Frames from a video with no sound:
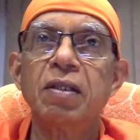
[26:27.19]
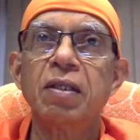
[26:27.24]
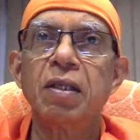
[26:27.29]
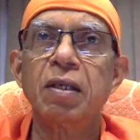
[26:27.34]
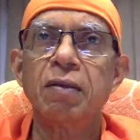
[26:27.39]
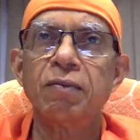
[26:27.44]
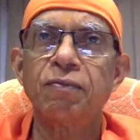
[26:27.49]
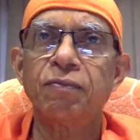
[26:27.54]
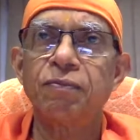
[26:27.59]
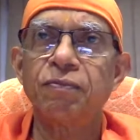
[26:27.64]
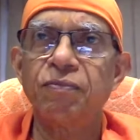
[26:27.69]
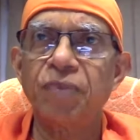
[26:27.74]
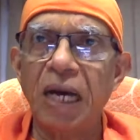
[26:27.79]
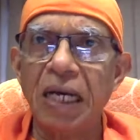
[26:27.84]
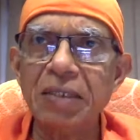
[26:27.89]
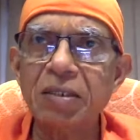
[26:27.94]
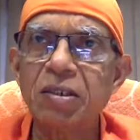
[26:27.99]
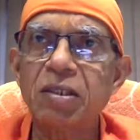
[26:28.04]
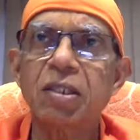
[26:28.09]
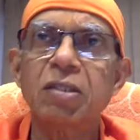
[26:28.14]
the
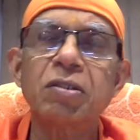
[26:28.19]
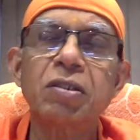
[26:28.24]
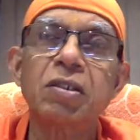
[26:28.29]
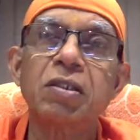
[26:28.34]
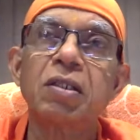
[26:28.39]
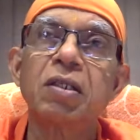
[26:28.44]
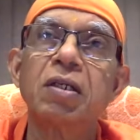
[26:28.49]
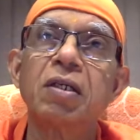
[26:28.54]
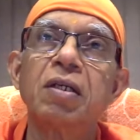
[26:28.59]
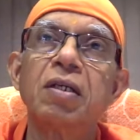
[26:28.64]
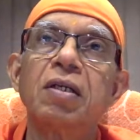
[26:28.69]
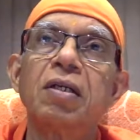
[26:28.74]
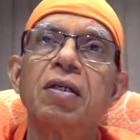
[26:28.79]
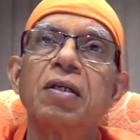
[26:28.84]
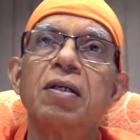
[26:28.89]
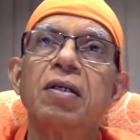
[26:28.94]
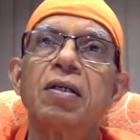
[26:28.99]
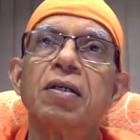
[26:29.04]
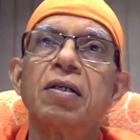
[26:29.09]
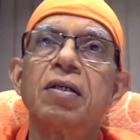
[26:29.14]
fastest
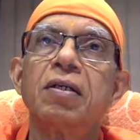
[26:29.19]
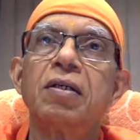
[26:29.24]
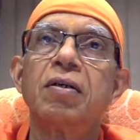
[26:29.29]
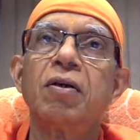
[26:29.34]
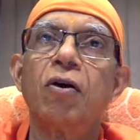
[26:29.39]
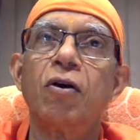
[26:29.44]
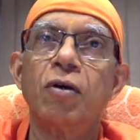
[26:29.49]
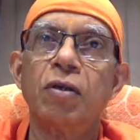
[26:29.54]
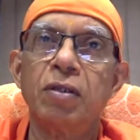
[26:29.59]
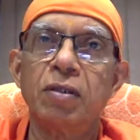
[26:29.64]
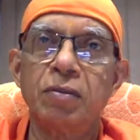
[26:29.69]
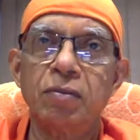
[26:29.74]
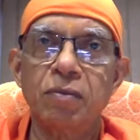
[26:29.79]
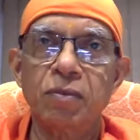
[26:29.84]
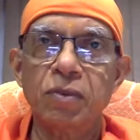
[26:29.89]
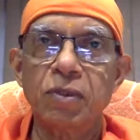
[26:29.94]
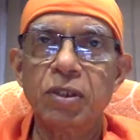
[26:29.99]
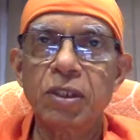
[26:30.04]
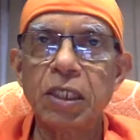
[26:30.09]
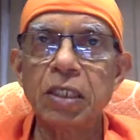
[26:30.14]

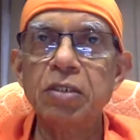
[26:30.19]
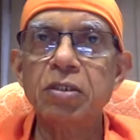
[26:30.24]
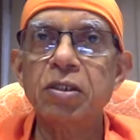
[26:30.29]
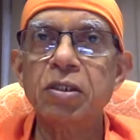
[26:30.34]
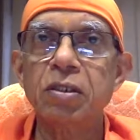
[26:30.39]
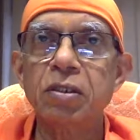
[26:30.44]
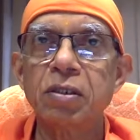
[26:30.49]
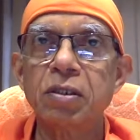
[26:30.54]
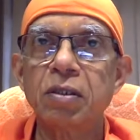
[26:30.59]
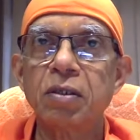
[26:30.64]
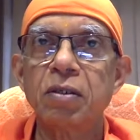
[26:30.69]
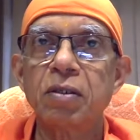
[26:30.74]
sense